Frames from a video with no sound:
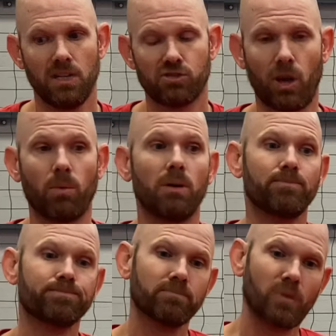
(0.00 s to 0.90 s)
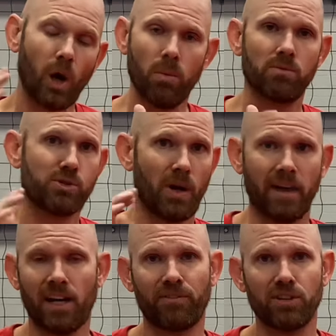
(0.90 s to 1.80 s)
So go try
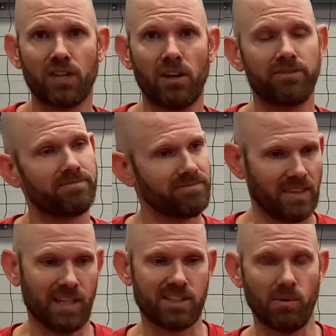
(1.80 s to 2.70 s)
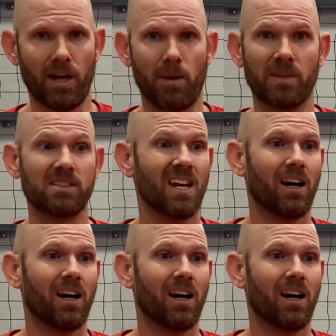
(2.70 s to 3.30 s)
it out for yourself and see what happens.